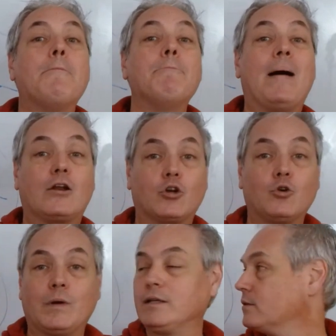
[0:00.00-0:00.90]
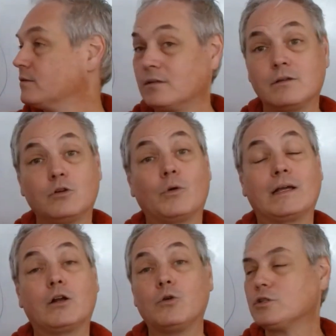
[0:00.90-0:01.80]
matter going
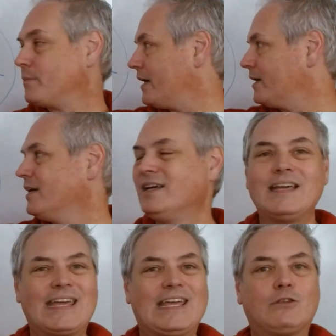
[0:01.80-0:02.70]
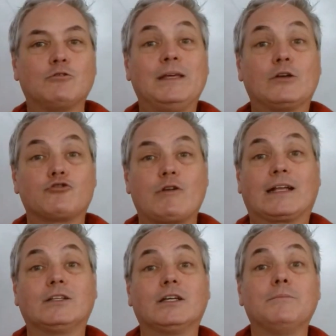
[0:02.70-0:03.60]
close by, it will be
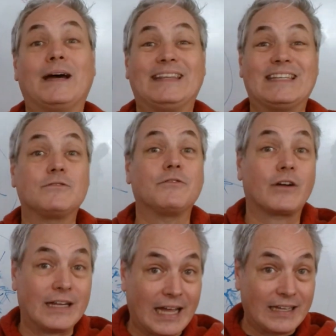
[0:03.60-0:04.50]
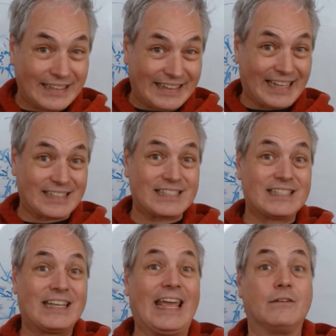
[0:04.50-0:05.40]
attracted by this very
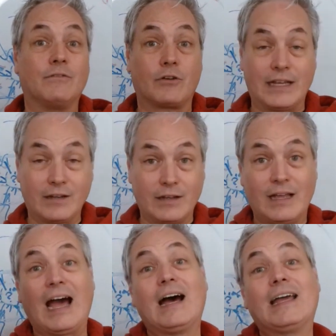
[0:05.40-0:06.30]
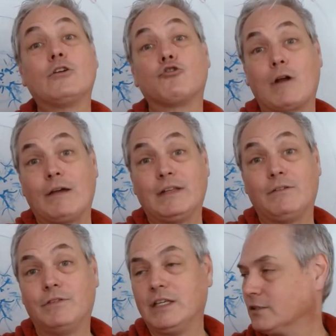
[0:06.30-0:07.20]
dense and very high gravity
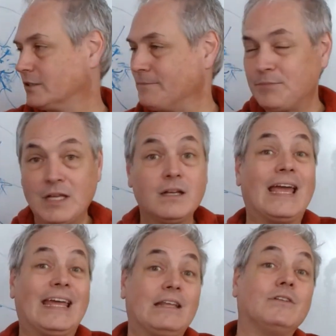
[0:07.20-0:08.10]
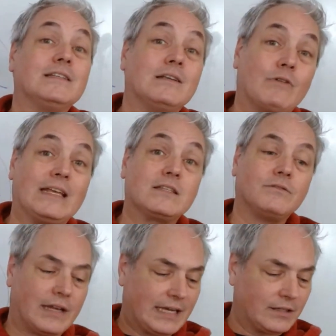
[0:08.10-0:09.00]
field. And even rays
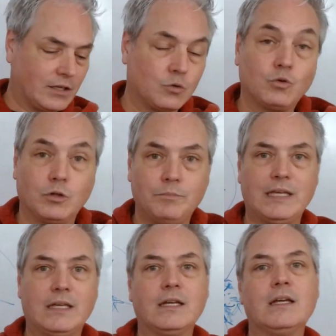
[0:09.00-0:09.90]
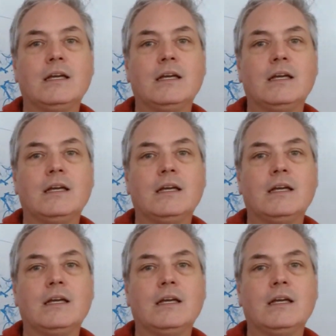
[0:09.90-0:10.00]
of light will be